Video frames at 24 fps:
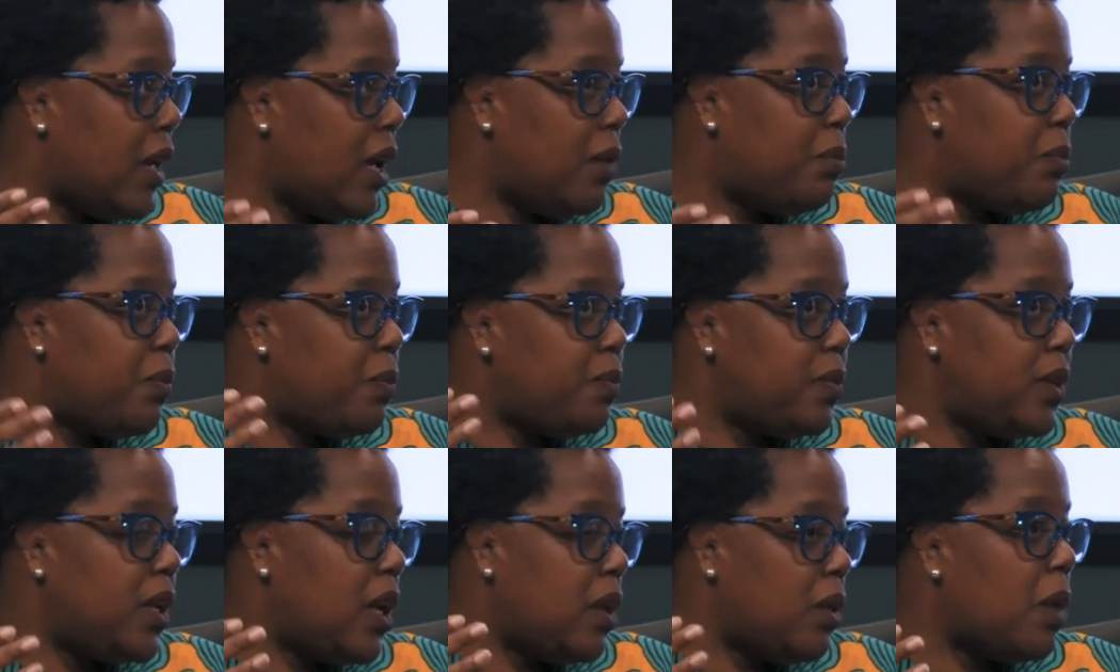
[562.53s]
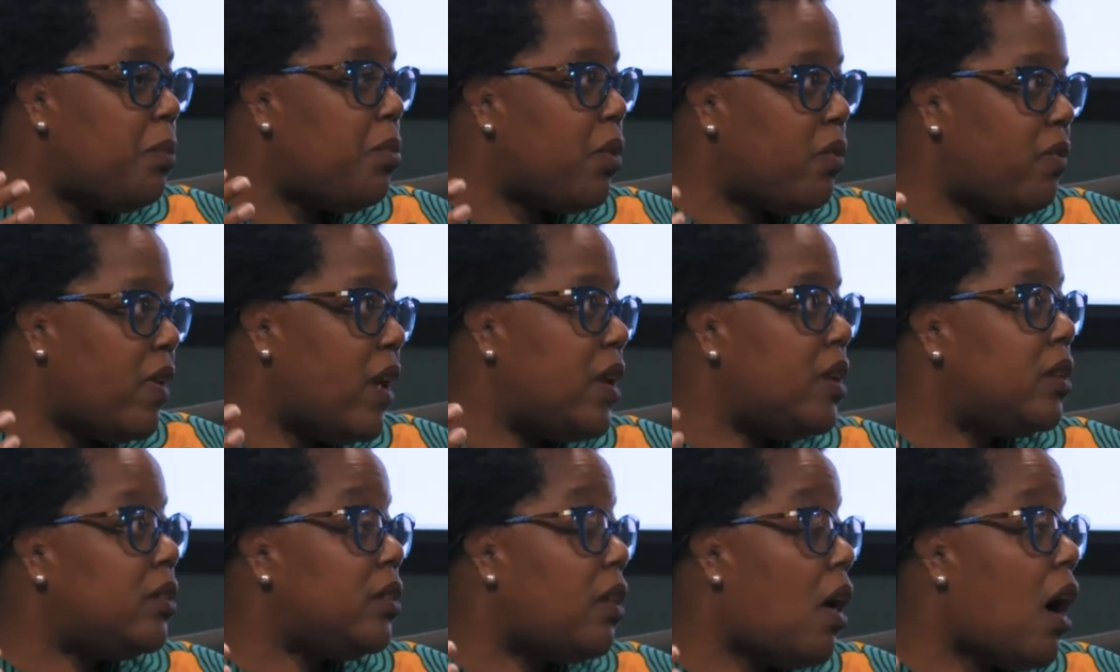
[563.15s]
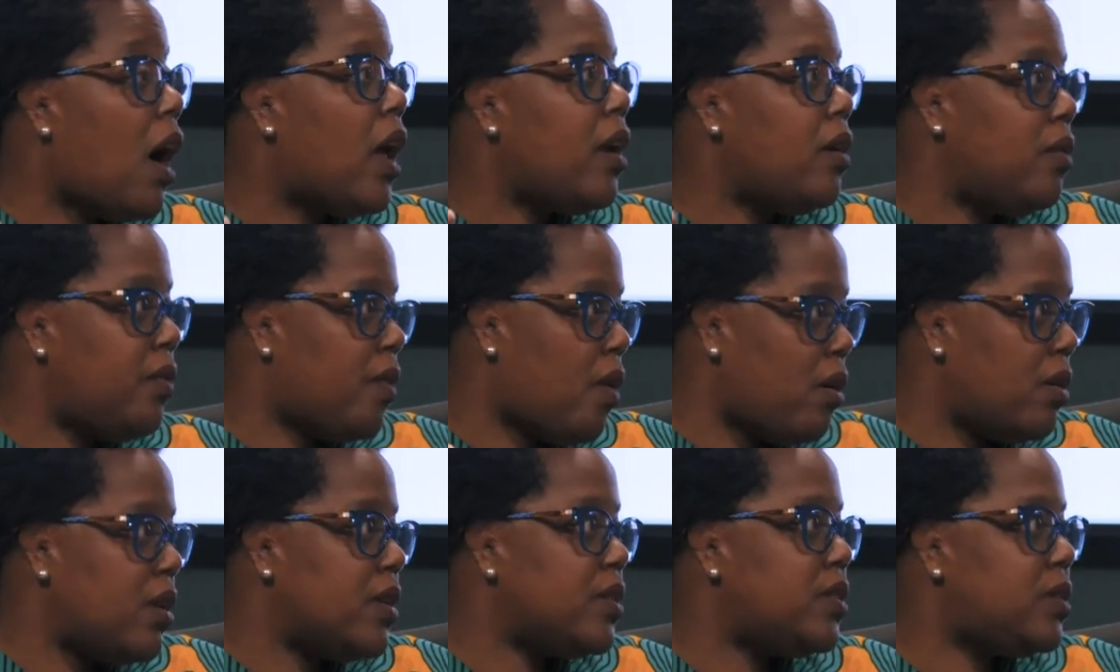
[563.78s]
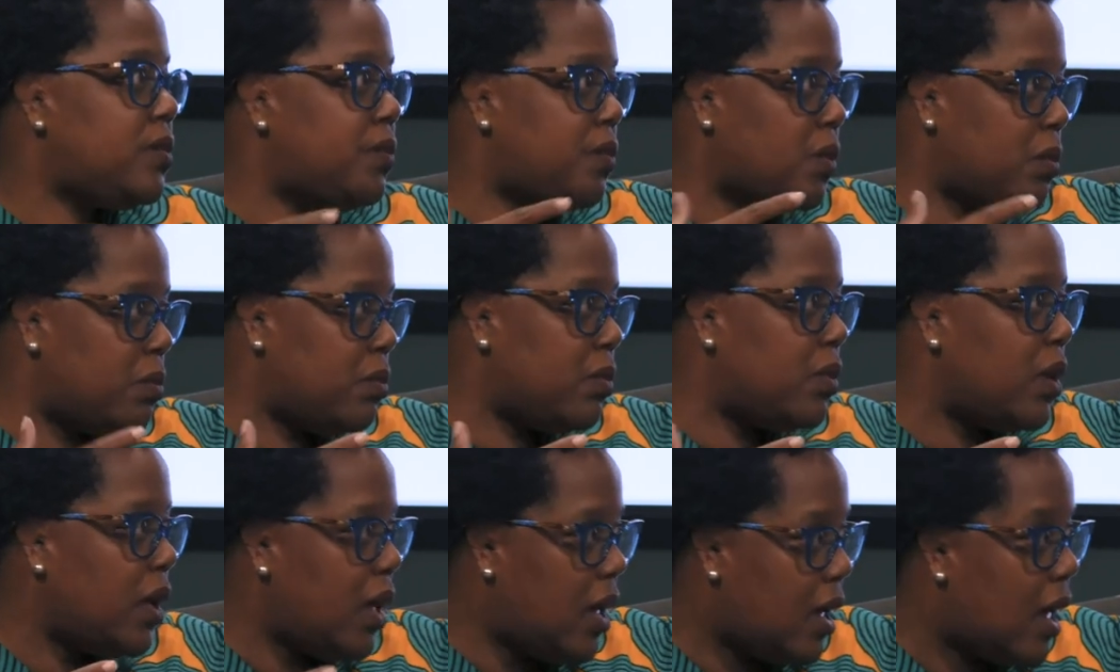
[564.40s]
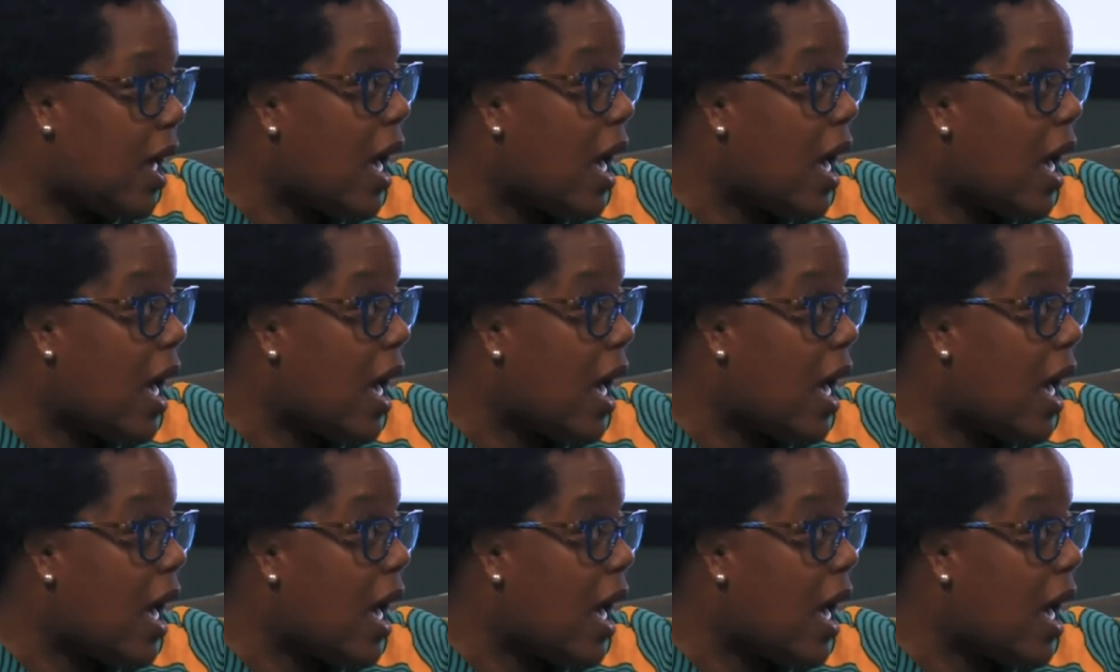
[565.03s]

They prevent a lot of artists from